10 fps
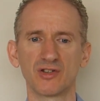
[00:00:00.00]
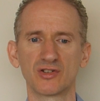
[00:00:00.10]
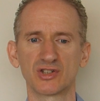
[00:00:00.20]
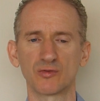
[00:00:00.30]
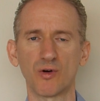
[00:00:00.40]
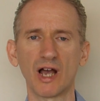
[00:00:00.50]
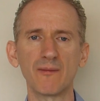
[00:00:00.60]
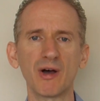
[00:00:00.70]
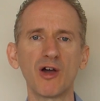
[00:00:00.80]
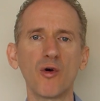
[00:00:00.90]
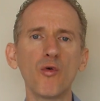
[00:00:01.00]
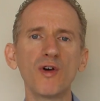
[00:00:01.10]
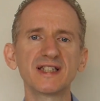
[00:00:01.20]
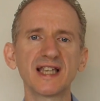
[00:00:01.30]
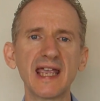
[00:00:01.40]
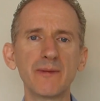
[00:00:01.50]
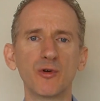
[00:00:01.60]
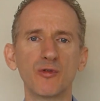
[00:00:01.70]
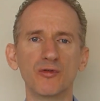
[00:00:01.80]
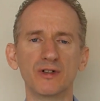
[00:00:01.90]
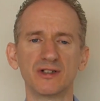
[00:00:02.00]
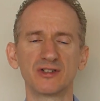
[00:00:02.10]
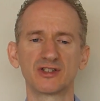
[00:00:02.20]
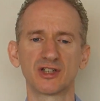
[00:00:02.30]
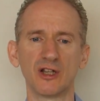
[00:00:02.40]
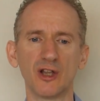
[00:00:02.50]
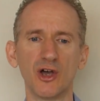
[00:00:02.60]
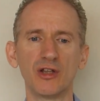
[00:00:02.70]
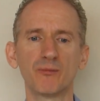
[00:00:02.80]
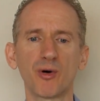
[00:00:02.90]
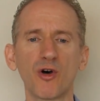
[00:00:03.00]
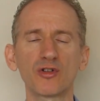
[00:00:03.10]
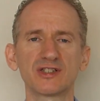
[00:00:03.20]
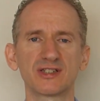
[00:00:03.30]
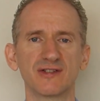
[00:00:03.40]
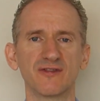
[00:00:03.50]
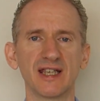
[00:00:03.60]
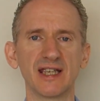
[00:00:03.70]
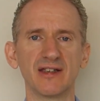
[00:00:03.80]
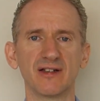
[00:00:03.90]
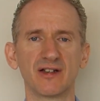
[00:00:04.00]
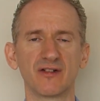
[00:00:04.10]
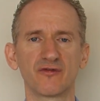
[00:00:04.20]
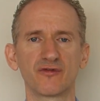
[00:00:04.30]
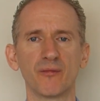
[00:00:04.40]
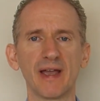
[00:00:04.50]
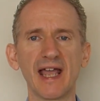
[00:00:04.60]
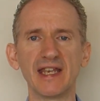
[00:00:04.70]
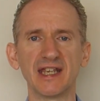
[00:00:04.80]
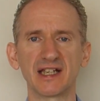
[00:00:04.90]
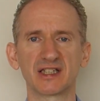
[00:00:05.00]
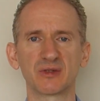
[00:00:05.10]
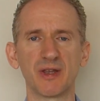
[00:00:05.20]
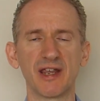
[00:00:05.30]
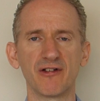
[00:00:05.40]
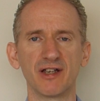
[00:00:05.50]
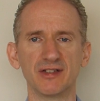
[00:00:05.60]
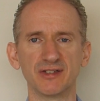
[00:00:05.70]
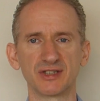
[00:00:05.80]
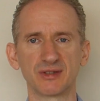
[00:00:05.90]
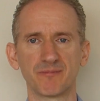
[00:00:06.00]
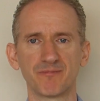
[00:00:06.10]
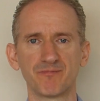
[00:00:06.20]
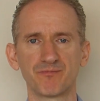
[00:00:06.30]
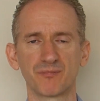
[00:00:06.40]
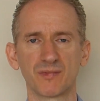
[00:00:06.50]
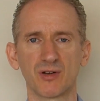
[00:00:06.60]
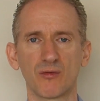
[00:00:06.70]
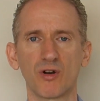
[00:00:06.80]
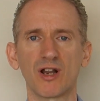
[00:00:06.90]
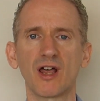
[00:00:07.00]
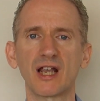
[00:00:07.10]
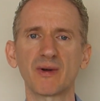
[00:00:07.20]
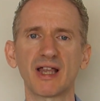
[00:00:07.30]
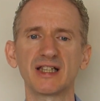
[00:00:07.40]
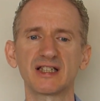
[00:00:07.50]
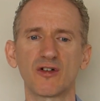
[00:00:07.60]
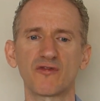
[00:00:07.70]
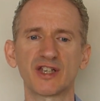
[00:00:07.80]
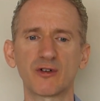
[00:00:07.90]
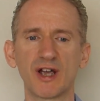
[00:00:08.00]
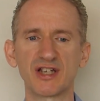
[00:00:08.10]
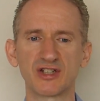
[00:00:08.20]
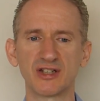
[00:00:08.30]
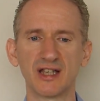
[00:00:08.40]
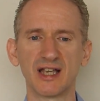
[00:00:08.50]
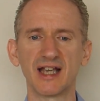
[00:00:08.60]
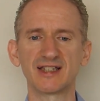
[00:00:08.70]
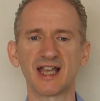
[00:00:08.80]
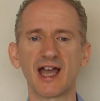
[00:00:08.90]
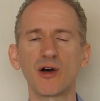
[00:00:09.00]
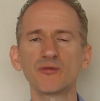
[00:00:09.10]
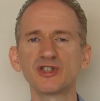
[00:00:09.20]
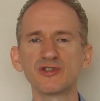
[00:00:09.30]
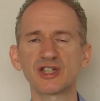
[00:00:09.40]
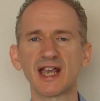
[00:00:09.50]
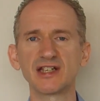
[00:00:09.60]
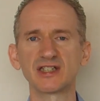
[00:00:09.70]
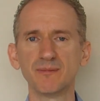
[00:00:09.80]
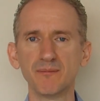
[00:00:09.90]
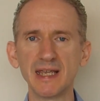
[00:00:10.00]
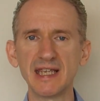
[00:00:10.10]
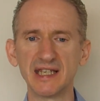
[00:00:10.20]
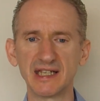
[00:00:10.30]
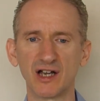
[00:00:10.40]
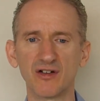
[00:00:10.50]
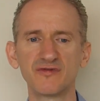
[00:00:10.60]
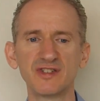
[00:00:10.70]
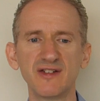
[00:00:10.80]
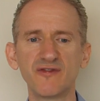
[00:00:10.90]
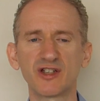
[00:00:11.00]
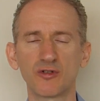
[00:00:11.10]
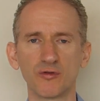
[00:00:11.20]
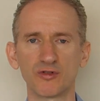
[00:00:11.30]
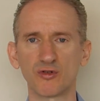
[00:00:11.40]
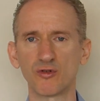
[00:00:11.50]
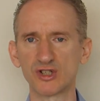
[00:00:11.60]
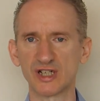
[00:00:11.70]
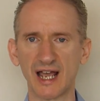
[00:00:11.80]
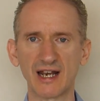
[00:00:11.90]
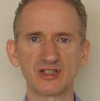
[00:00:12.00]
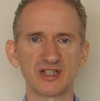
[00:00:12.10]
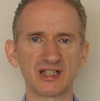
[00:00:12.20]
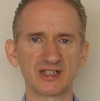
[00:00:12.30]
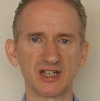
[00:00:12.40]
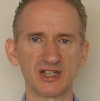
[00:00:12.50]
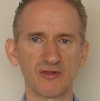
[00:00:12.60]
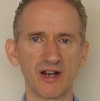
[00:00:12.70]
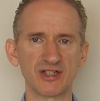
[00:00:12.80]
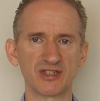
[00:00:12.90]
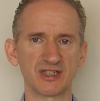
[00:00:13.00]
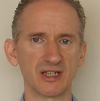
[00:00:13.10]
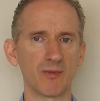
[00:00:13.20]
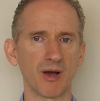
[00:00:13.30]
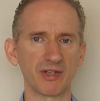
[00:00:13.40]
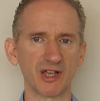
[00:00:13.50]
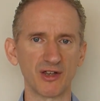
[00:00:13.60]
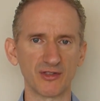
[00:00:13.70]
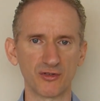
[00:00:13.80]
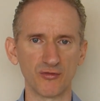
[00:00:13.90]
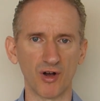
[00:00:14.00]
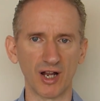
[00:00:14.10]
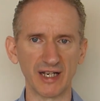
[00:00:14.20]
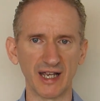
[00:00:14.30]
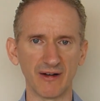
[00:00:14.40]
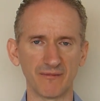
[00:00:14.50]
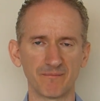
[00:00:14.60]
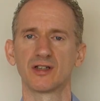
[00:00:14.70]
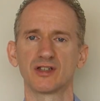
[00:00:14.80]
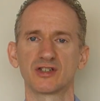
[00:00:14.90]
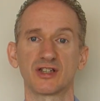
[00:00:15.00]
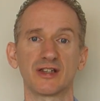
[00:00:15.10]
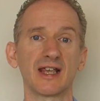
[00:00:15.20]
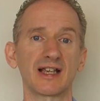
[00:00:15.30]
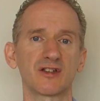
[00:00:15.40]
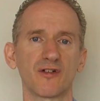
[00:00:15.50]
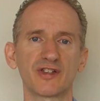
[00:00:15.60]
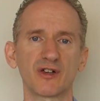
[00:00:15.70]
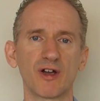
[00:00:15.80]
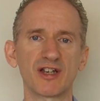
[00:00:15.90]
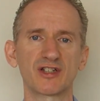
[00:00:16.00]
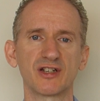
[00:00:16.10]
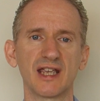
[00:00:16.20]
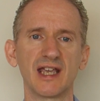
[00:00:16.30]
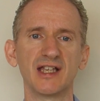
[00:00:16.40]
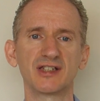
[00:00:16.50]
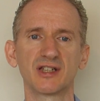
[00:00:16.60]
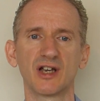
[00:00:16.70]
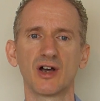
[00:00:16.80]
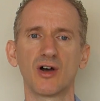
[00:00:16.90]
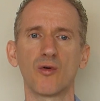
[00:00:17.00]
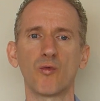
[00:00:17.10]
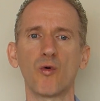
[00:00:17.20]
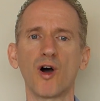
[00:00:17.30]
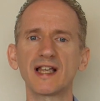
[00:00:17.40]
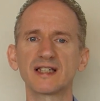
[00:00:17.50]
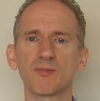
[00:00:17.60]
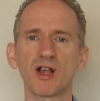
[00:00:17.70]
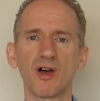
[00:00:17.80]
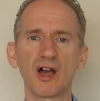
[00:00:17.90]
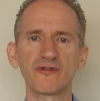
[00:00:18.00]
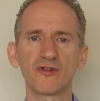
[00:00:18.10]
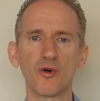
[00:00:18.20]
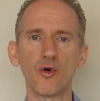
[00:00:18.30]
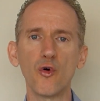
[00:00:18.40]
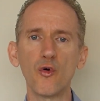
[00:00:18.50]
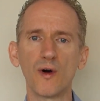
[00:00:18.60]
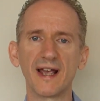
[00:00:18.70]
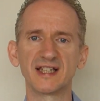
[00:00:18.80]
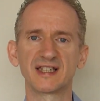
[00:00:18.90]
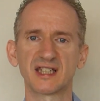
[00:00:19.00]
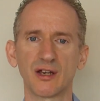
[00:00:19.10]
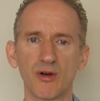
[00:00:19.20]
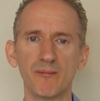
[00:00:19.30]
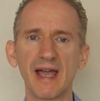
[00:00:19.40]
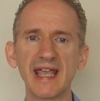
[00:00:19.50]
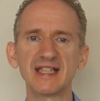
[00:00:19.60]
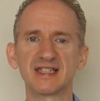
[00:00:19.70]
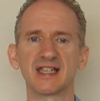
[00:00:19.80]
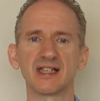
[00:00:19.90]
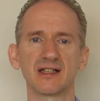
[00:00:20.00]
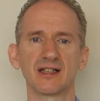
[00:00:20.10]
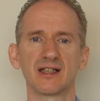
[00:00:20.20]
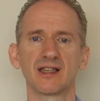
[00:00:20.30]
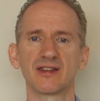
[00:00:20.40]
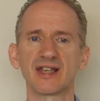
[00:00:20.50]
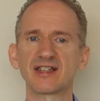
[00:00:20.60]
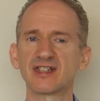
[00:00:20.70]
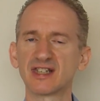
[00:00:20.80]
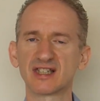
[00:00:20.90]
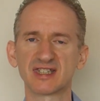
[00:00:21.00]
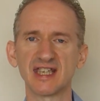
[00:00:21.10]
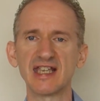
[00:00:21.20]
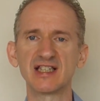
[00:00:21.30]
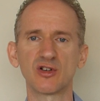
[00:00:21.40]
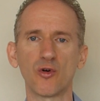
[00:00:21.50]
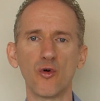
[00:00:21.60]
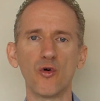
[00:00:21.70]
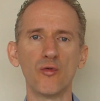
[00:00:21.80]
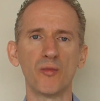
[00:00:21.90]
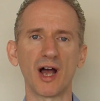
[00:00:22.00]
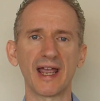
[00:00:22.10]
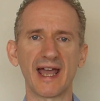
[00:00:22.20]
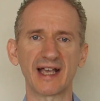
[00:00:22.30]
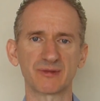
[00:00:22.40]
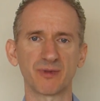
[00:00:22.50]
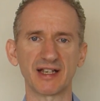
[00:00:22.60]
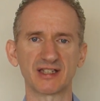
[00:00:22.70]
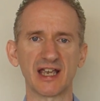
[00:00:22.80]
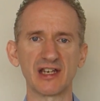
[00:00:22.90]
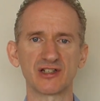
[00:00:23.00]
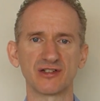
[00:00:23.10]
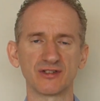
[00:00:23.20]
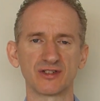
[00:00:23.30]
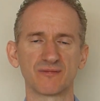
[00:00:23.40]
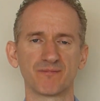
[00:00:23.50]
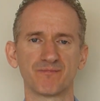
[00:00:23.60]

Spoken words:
So why am I always able to learn positively from any experience? What I like about this lofty question is it helps you change the meaning of difficult or challenging situations that you might be going through right now. So the next lofty question is, why is my life always so amazing that it exceeds all my expectations?